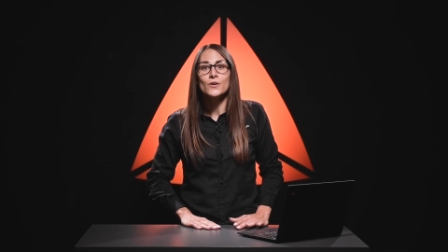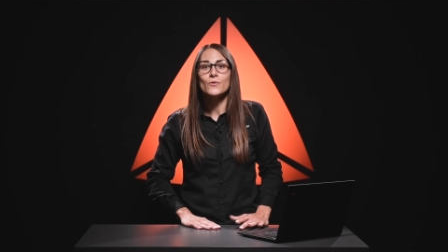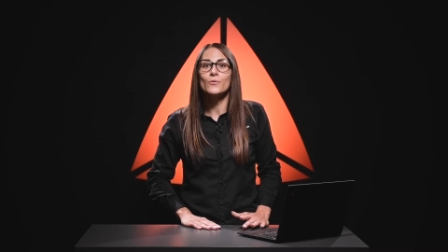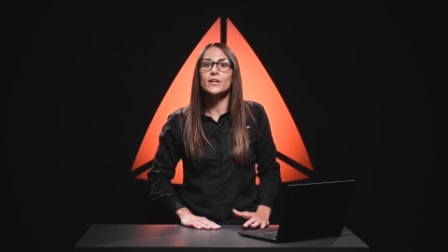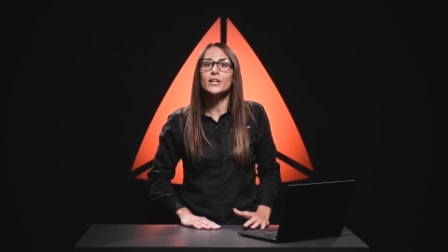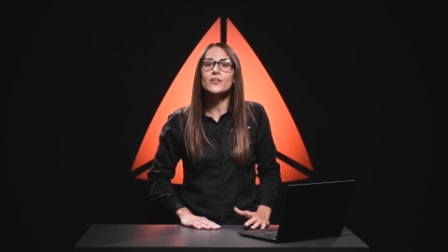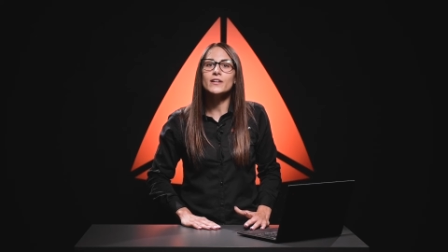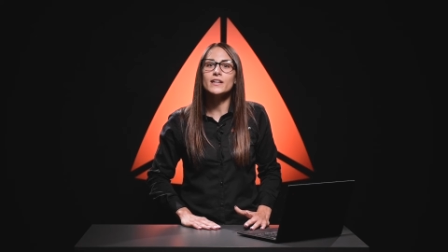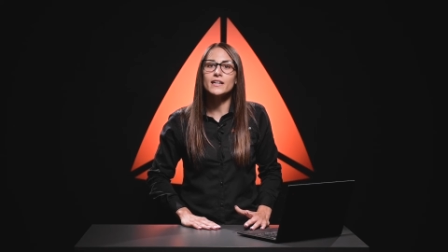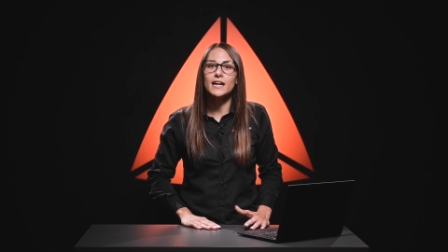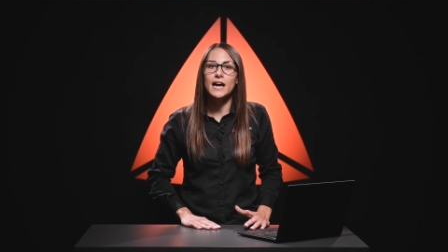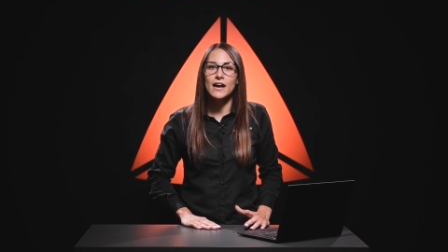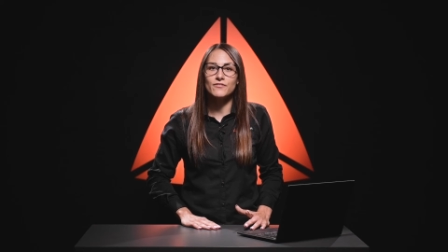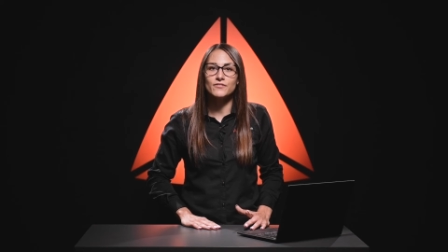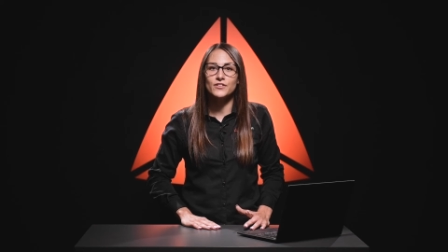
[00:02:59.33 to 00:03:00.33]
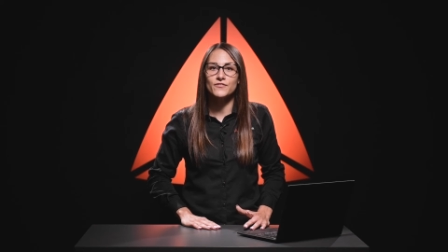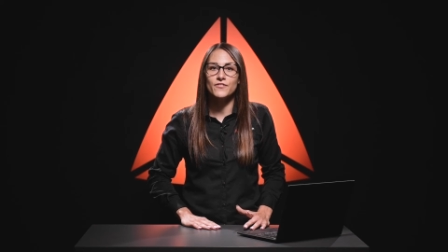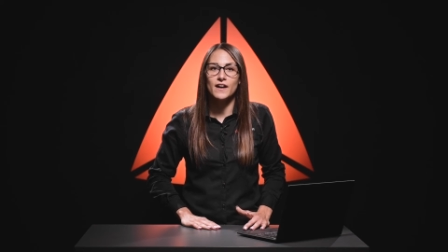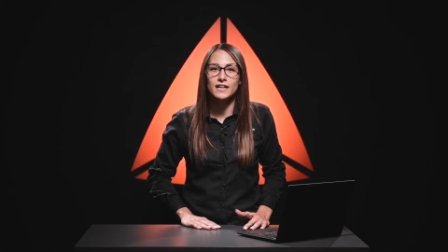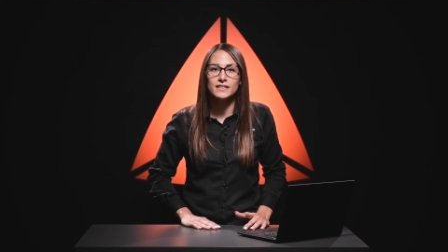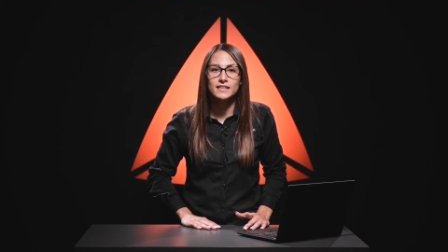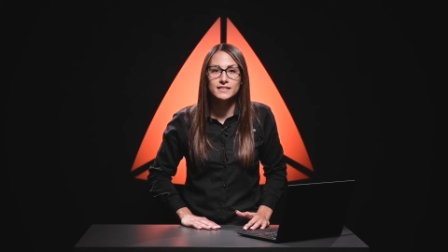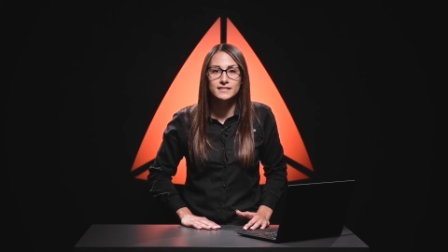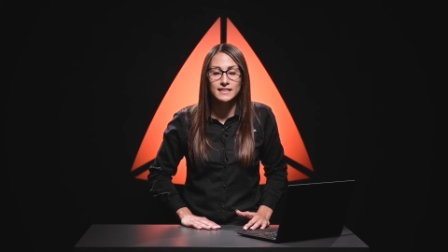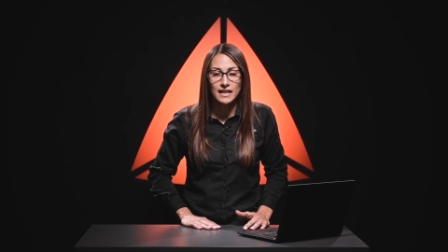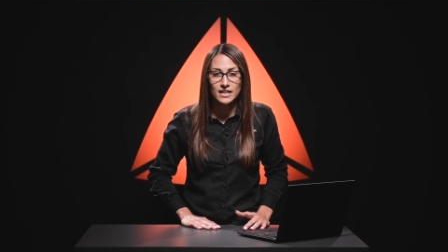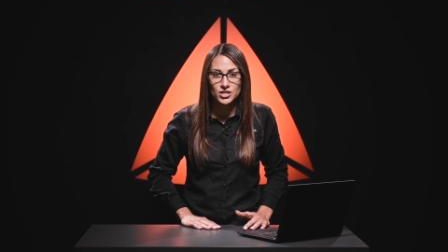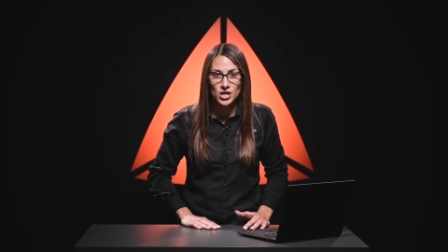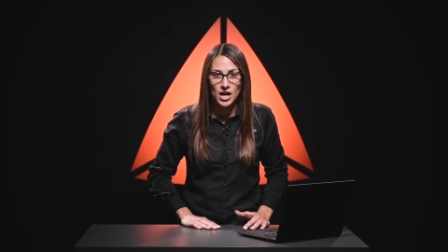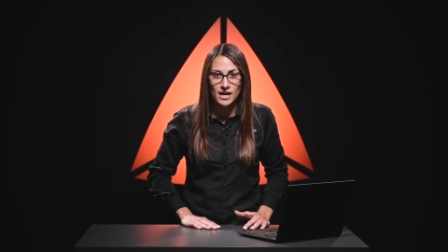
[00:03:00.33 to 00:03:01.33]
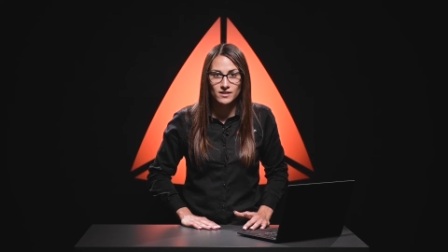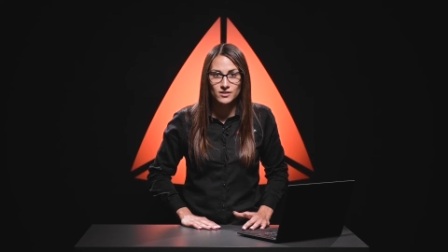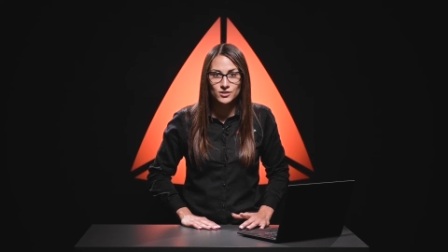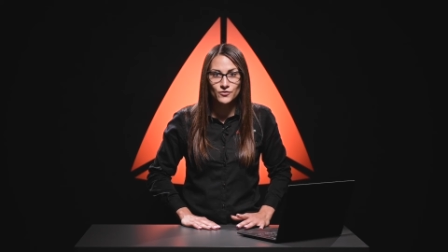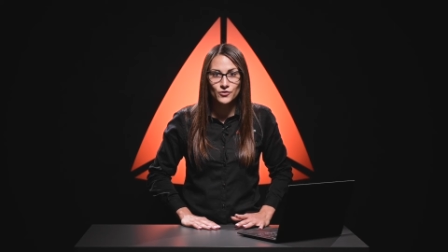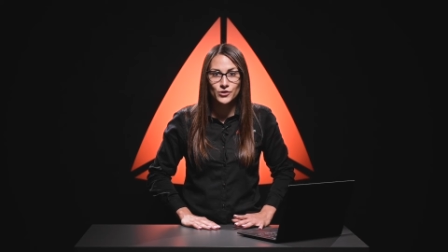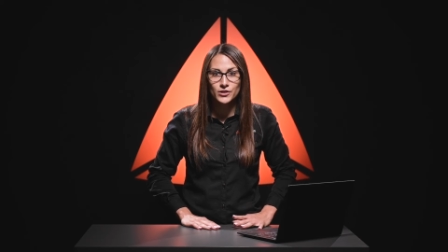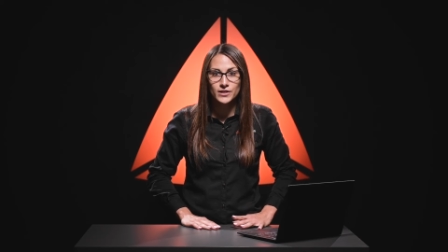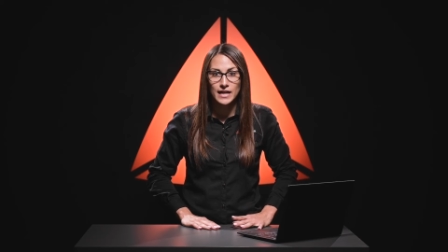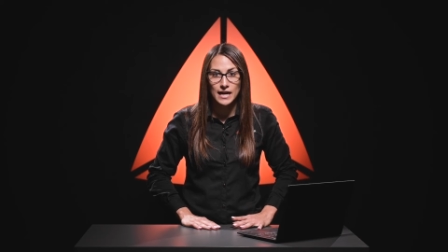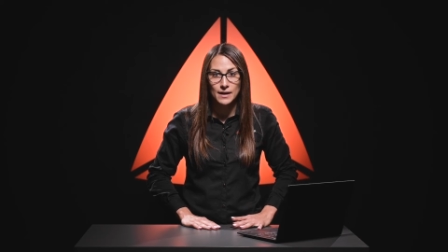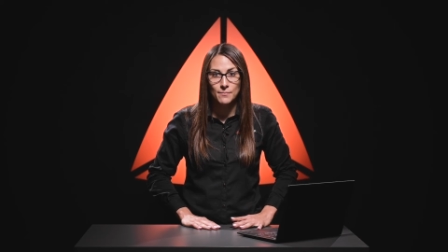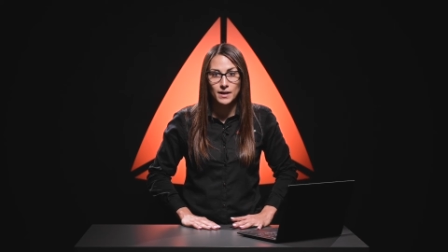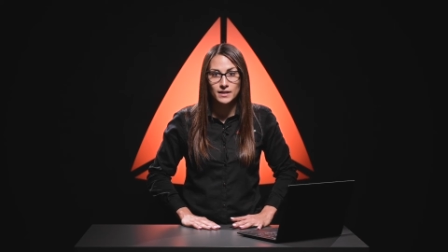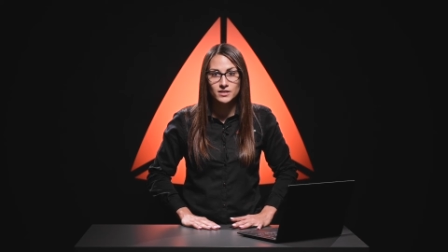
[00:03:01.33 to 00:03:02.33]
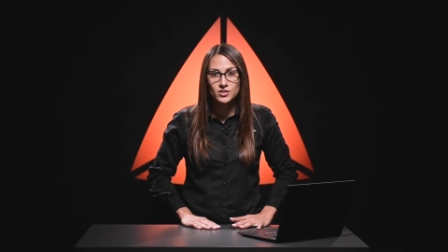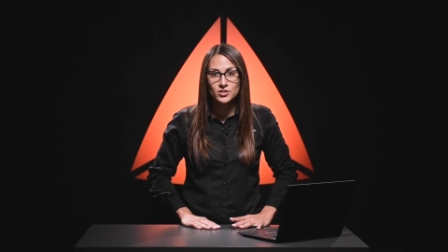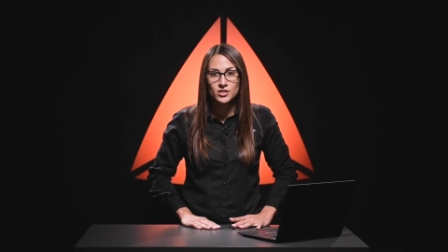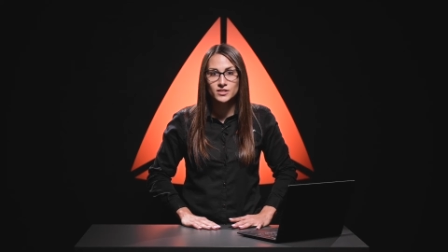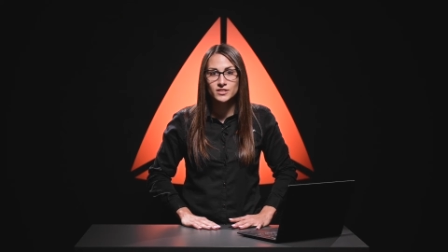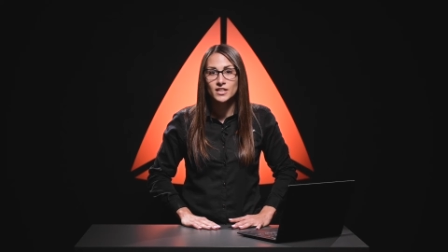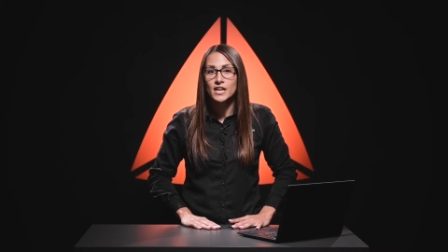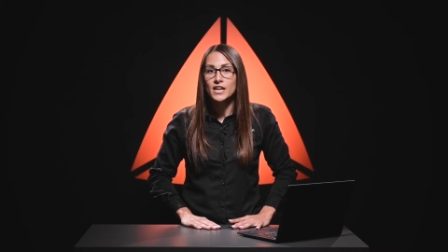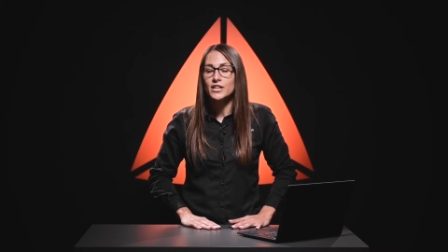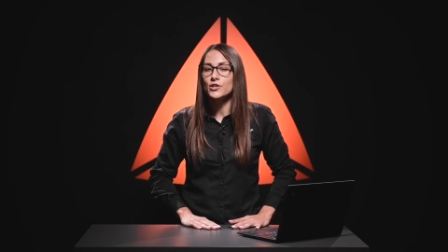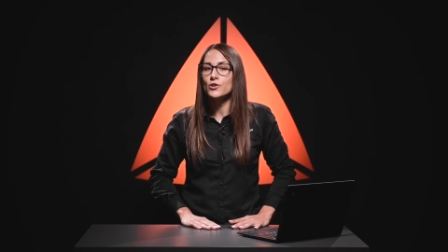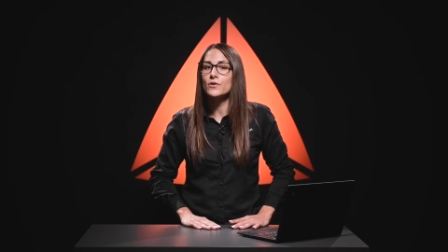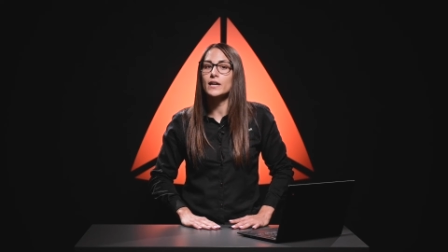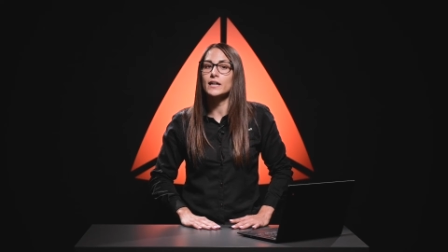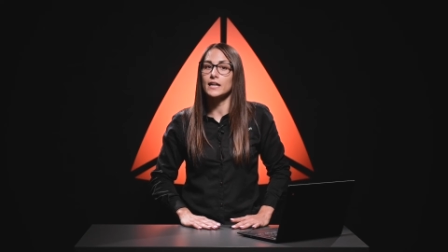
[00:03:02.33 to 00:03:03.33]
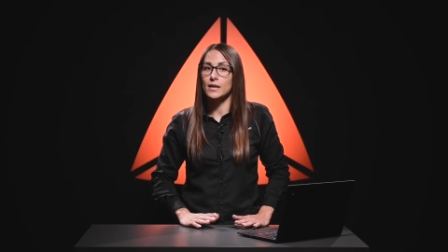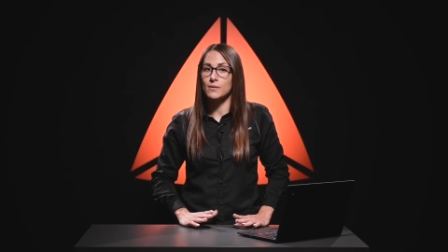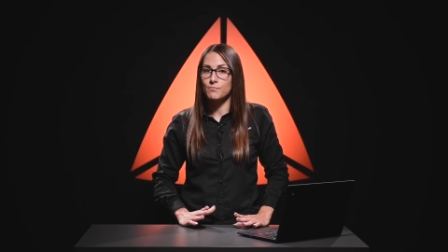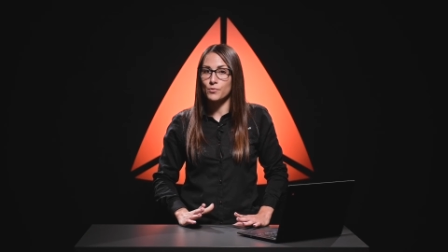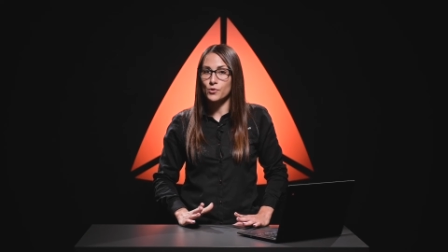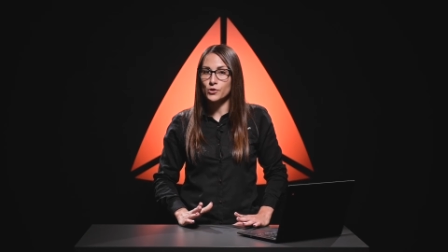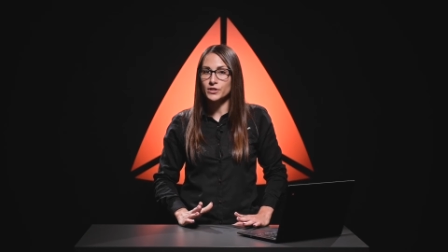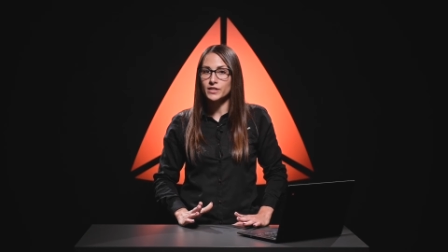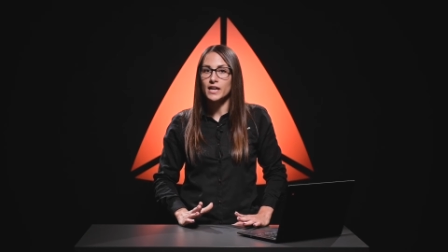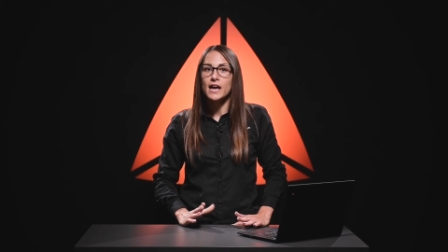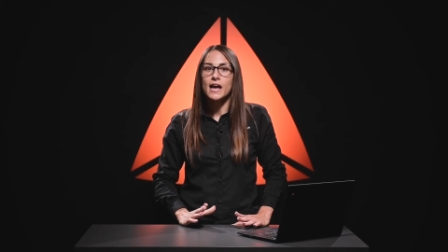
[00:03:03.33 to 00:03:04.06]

where you can have defined exact channels for your CAN messages, you can import,